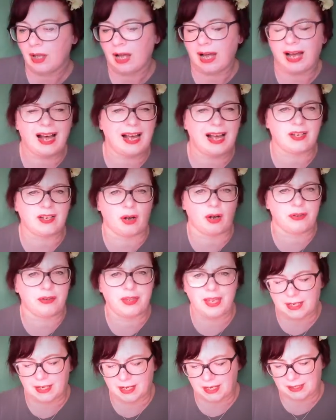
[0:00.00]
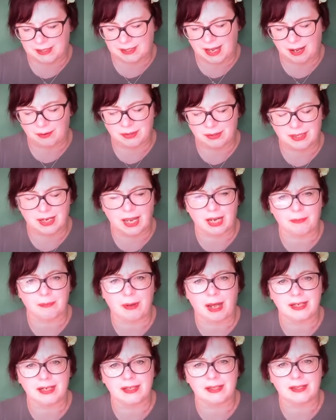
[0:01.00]
I don't think it sounds like
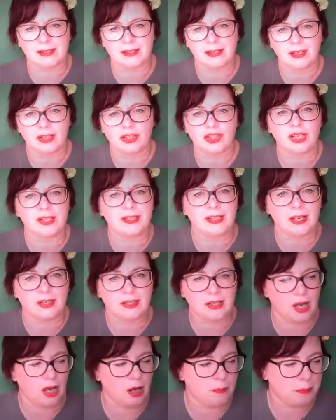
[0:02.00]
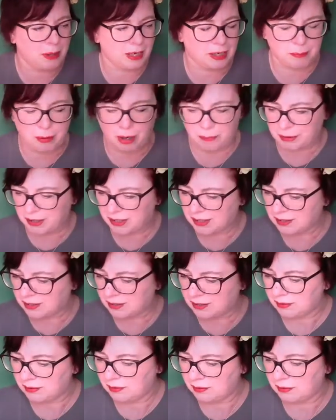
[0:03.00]
mice, she said to her pig puppet.
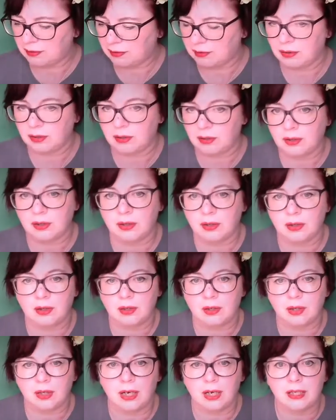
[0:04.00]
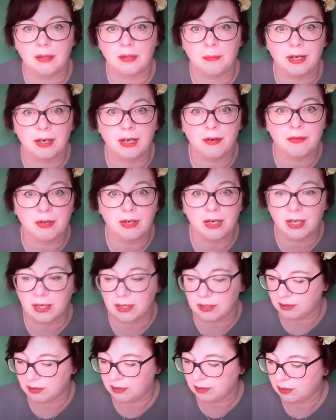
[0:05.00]
In the middle of the
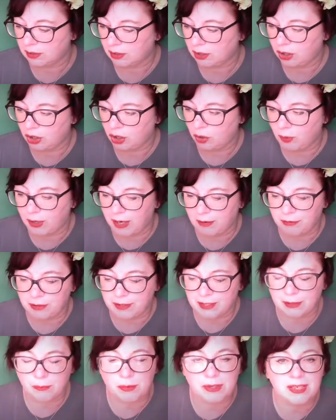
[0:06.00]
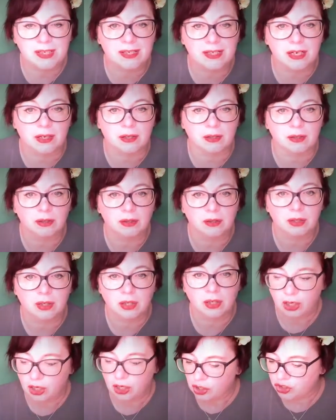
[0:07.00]
night, when everything was still,
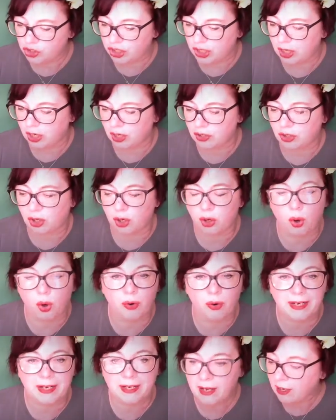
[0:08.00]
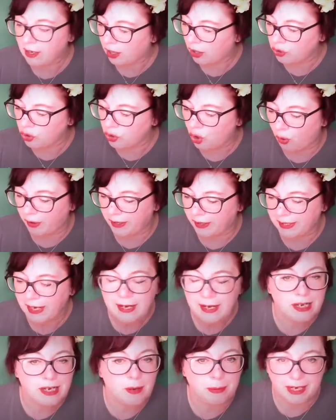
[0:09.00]
she heard clawing and gnawing,
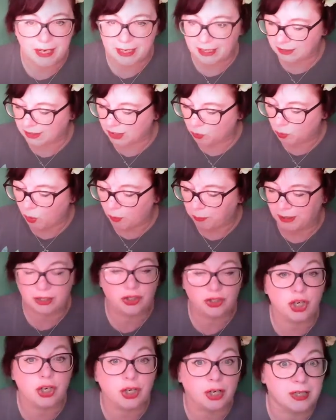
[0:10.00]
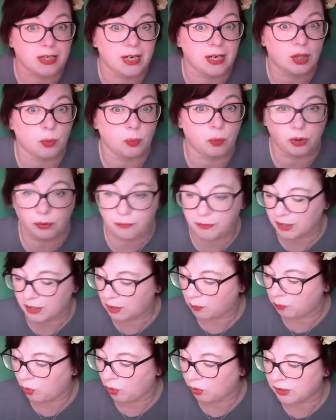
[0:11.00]
nibbling and squabbling. She could hear the wolves on
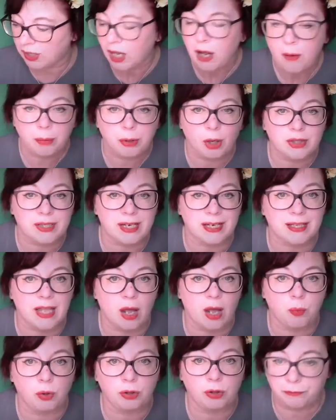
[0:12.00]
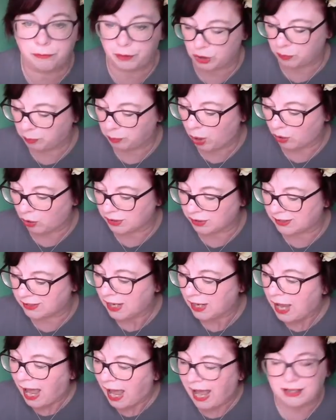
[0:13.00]
the walls, plotting their wolfish plots,
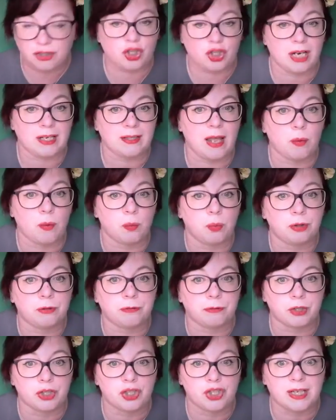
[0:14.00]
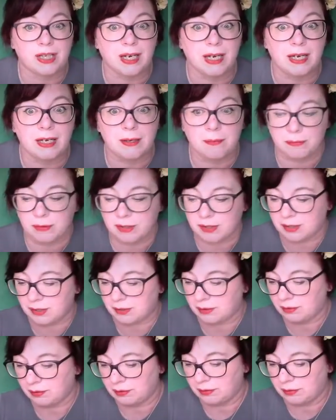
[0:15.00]
hatching their wolfish schemes.